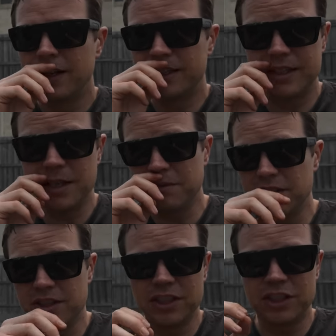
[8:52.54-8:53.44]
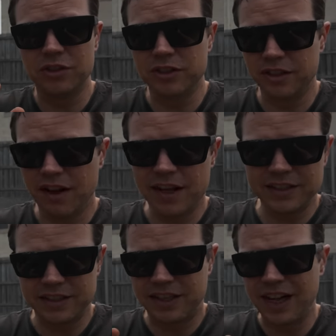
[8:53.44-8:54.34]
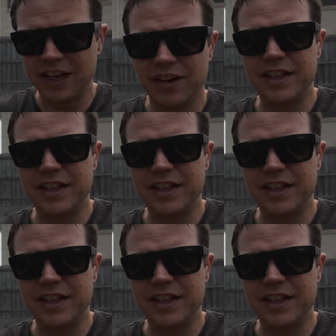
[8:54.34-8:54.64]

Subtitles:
It seems to just shoot nice, color